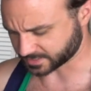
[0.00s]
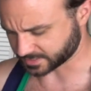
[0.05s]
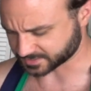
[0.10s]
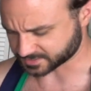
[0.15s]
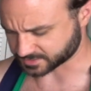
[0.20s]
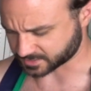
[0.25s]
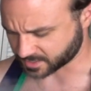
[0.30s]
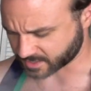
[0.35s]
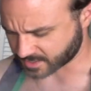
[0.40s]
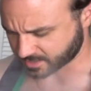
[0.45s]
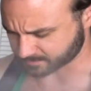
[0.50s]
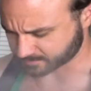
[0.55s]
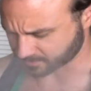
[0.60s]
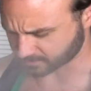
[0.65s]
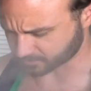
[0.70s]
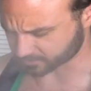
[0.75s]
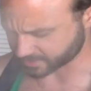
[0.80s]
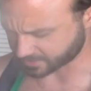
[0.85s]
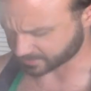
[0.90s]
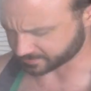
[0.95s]
nice and hot.
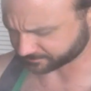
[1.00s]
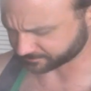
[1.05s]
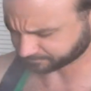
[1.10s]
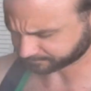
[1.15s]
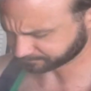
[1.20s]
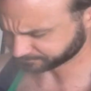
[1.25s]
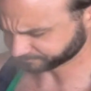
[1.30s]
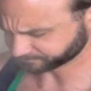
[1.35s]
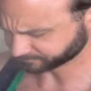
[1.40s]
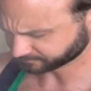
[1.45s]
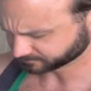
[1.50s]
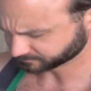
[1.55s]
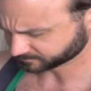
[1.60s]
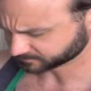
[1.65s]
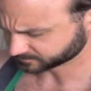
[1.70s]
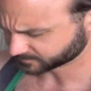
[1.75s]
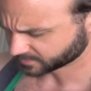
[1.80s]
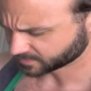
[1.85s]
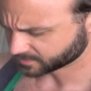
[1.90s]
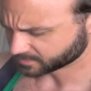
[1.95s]
Oh yeah.
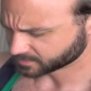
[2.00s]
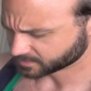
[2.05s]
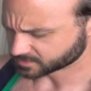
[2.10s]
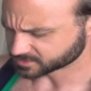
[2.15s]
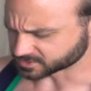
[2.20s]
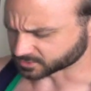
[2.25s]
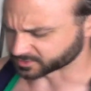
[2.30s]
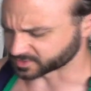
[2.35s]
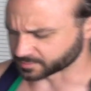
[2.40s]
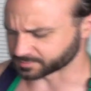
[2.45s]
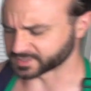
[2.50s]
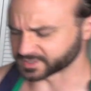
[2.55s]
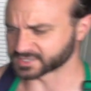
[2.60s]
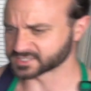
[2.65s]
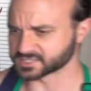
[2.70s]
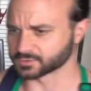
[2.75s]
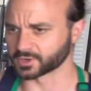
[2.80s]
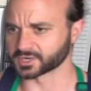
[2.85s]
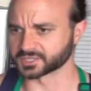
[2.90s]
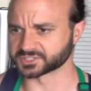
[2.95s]
So with the
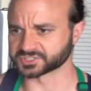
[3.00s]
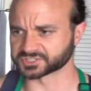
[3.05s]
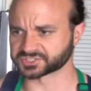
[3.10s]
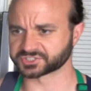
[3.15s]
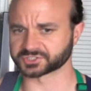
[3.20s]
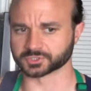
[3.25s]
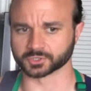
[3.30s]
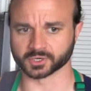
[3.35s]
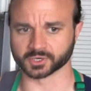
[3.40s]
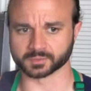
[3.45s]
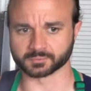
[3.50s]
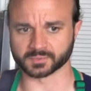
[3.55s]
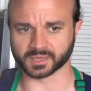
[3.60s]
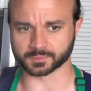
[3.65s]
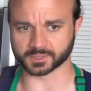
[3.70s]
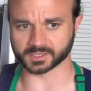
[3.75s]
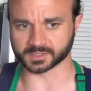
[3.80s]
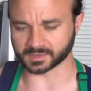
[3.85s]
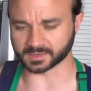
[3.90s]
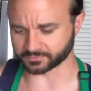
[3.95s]
beans, you want to just stir it
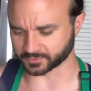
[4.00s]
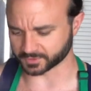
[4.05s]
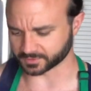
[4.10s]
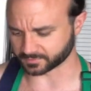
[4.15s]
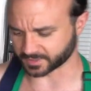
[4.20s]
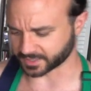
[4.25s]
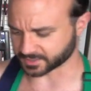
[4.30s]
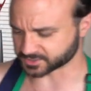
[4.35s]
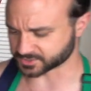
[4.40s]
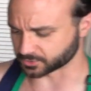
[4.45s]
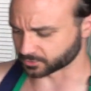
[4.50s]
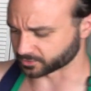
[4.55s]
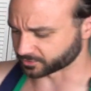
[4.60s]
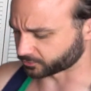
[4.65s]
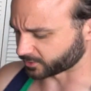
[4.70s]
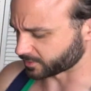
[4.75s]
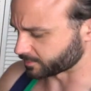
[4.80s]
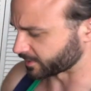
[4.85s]
maybe every 2 or 3